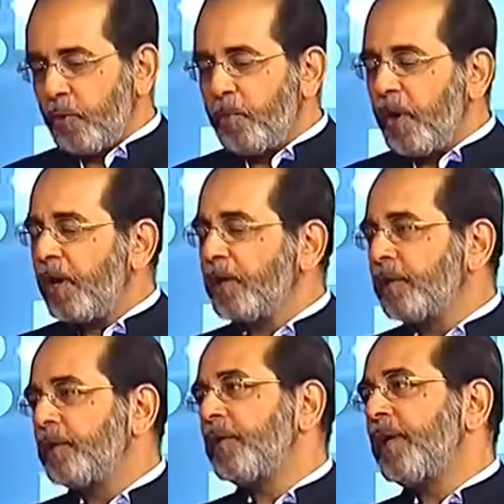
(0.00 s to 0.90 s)

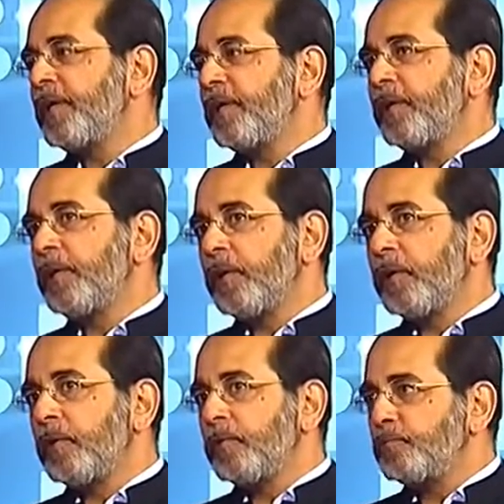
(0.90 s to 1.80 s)
Oman, and
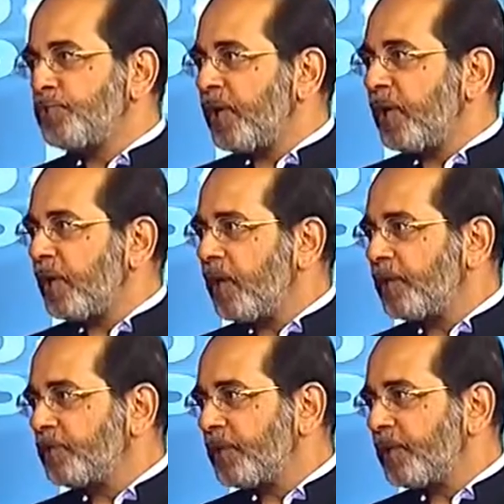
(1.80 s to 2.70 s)
Sri
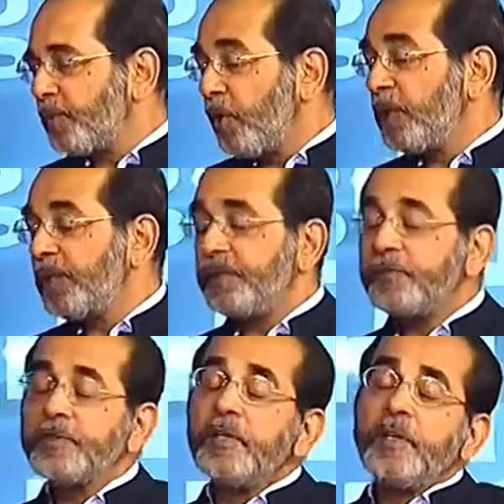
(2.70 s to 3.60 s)
Lanka, you said
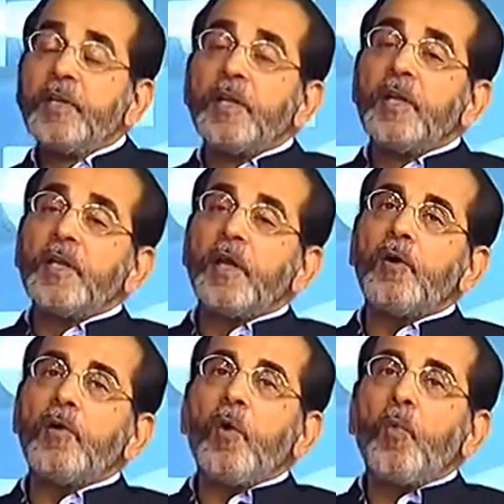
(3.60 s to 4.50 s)
Maldives.
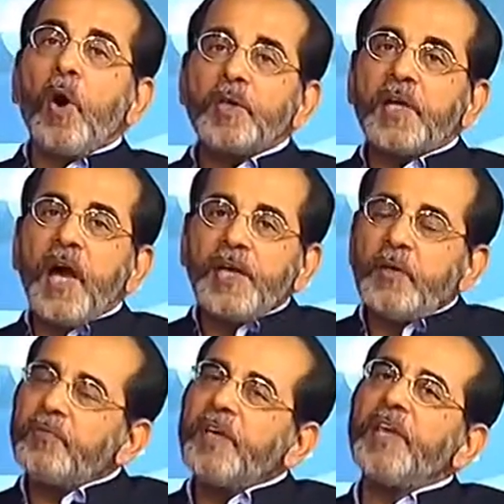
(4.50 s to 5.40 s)
Now, what
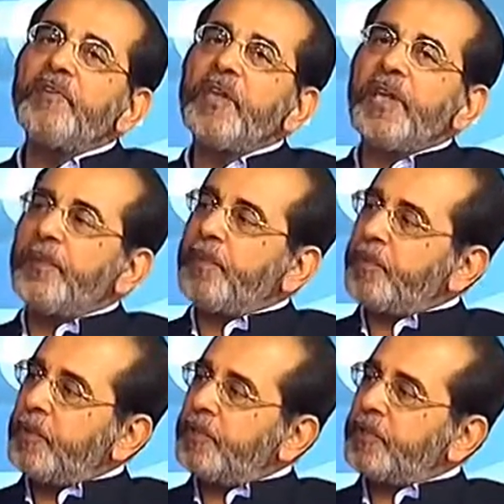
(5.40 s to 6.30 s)
kind of naval
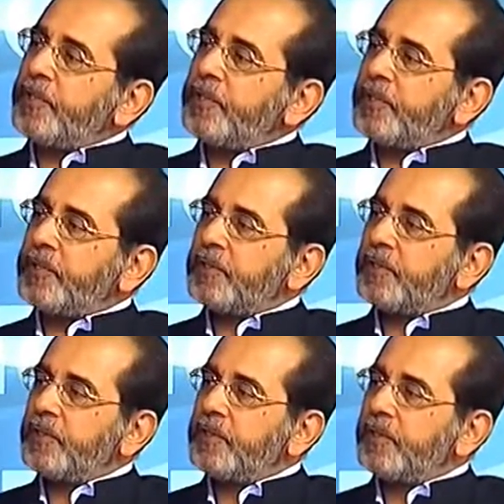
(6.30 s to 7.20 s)
capabilities
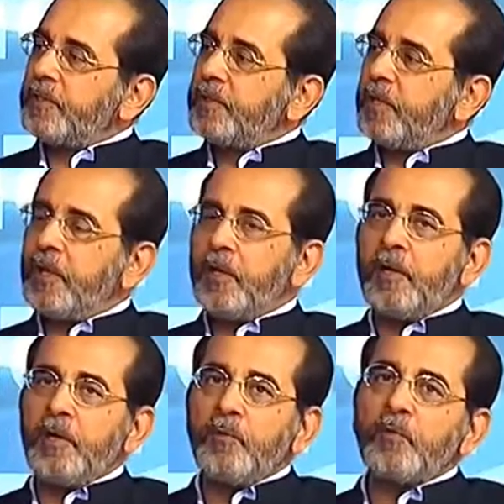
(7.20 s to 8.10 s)

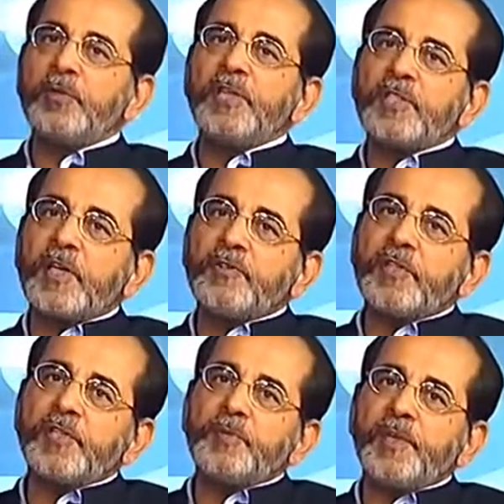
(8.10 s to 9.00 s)
would these
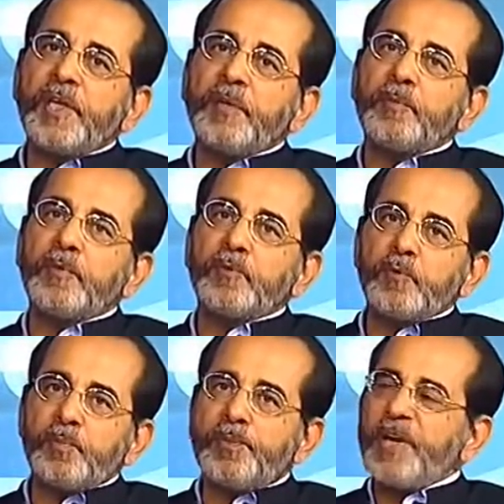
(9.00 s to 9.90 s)
countries be able
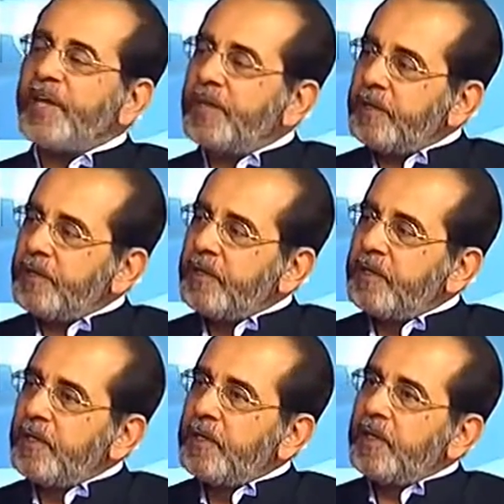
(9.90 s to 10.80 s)
to bring in,
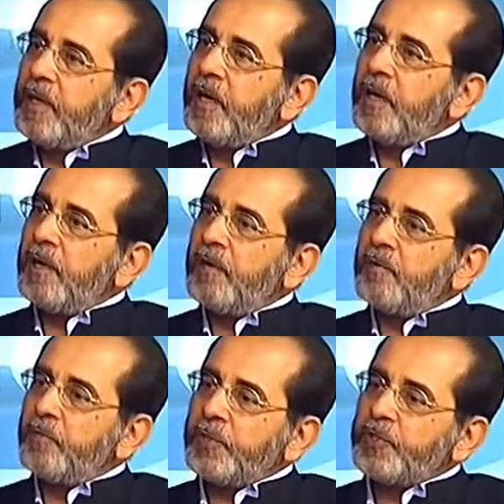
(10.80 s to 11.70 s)

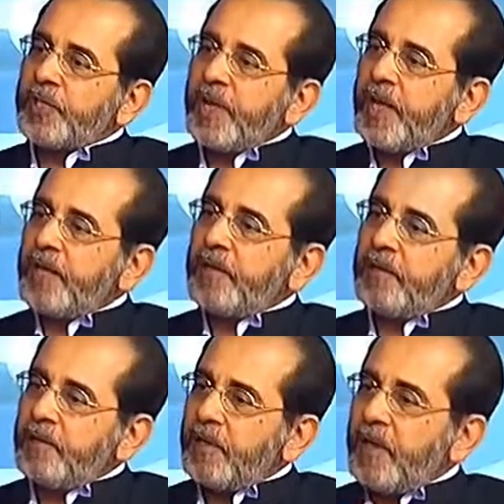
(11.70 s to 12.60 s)
which
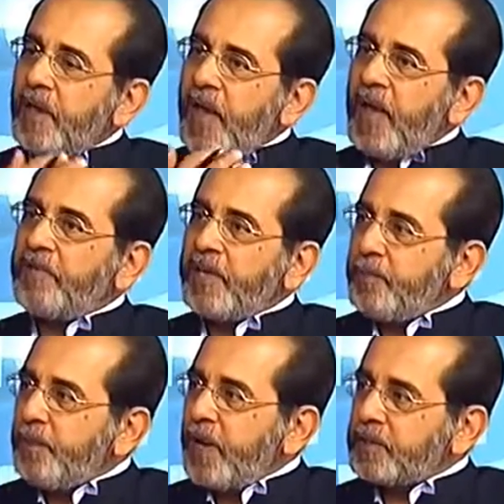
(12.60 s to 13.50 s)
can have an
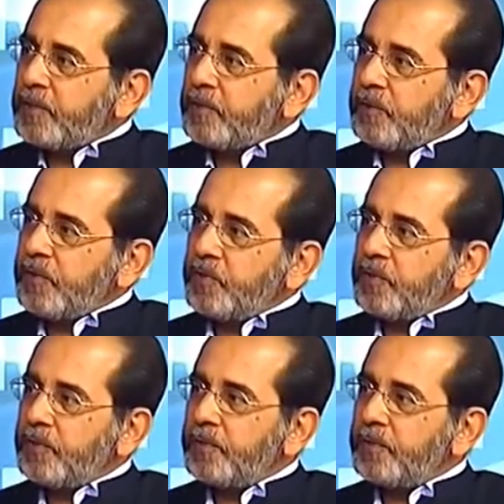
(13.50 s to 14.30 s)
impact in the region?